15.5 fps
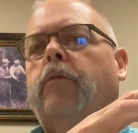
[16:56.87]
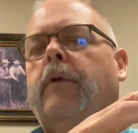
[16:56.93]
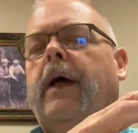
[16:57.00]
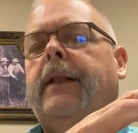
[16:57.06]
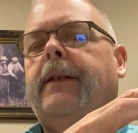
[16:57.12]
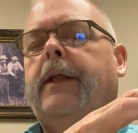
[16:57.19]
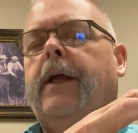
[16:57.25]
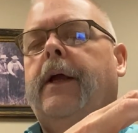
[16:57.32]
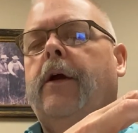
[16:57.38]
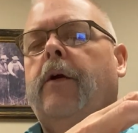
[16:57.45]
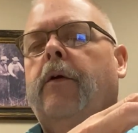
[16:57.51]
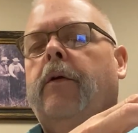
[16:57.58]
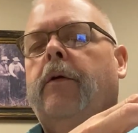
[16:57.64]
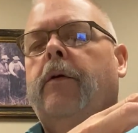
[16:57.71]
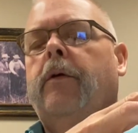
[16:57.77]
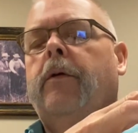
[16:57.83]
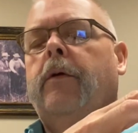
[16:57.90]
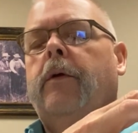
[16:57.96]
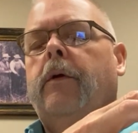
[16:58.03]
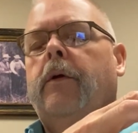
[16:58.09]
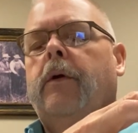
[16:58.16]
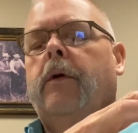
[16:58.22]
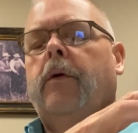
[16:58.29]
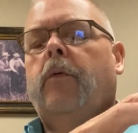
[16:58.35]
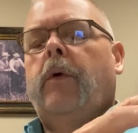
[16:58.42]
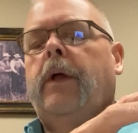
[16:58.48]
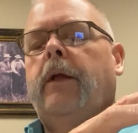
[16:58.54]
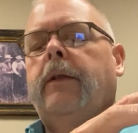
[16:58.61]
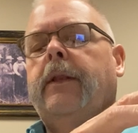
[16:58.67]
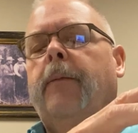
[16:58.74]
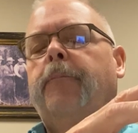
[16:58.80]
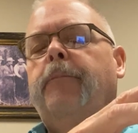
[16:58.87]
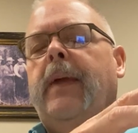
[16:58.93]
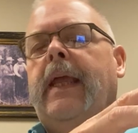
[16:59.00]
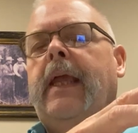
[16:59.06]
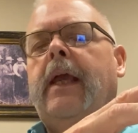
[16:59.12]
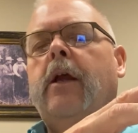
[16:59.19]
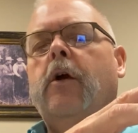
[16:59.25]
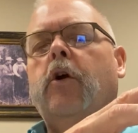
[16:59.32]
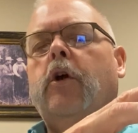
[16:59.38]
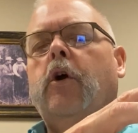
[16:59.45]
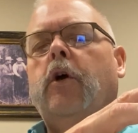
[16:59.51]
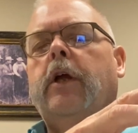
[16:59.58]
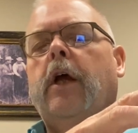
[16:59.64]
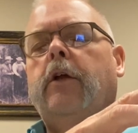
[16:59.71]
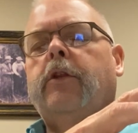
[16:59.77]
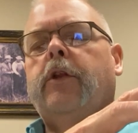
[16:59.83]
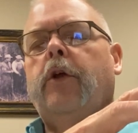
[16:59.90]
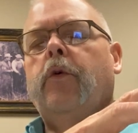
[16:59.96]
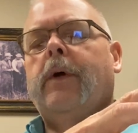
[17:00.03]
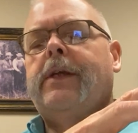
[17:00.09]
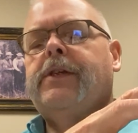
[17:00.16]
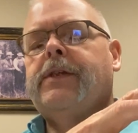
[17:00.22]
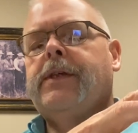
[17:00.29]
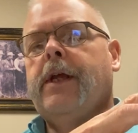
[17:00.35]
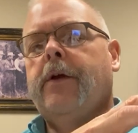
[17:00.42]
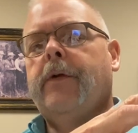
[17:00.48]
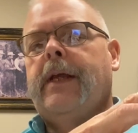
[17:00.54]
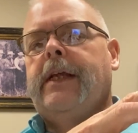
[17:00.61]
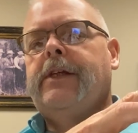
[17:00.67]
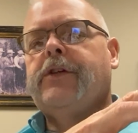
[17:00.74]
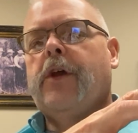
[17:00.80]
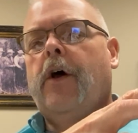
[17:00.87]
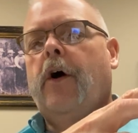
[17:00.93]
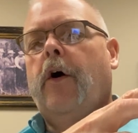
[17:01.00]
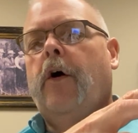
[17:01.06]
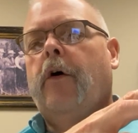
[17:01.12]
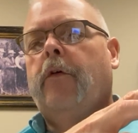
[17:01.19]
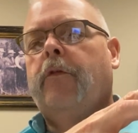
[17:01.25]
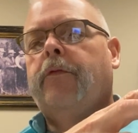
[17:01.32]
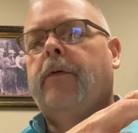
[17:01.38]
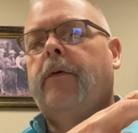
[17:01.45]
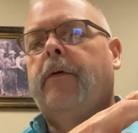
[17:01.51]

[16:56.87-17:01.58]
right there. Well, the Ming are going to go through a series of